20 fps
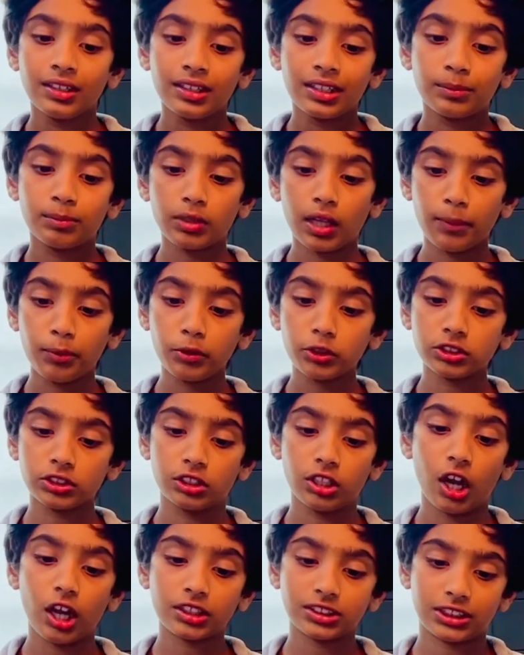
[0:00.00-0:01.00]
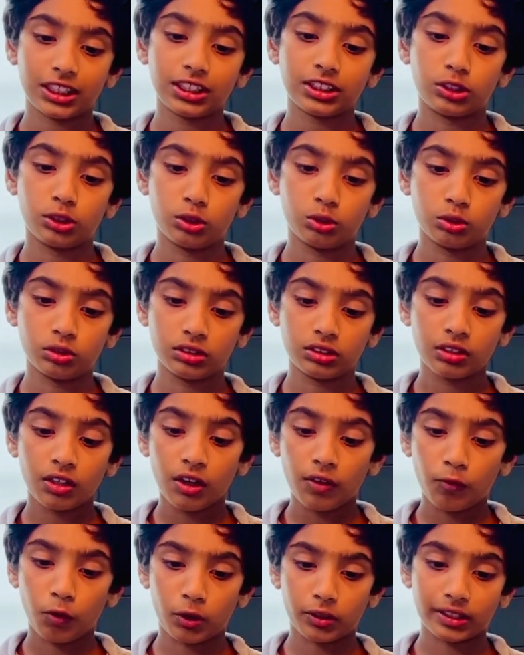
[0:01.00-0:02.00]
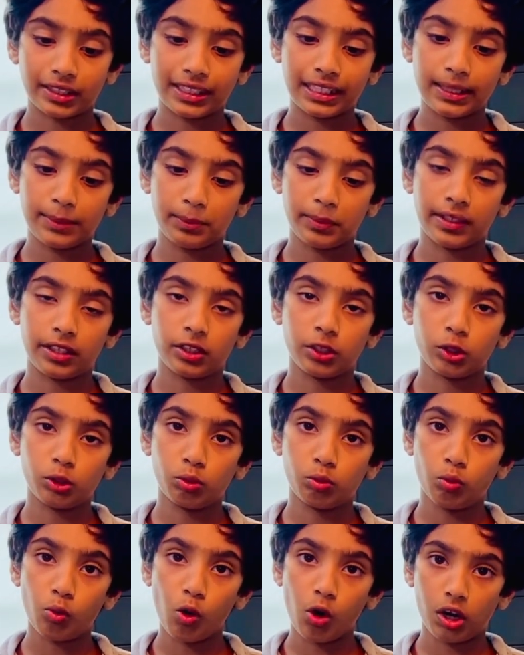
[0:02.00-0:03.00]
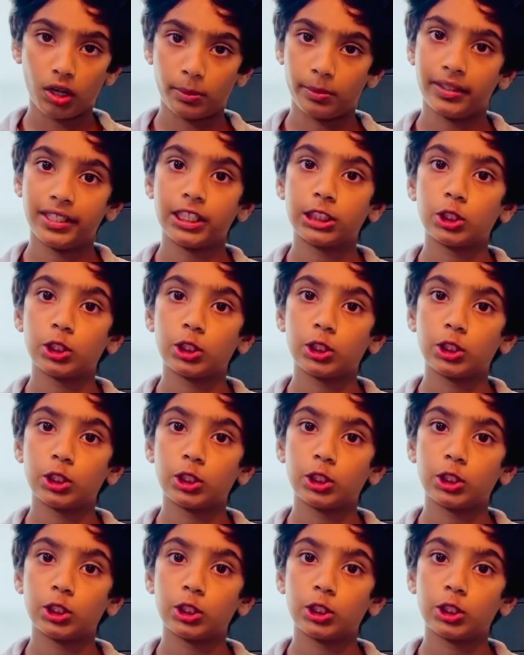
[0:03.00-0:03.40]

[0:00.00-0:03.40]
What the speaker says: blubber is not just used for keeping you warm.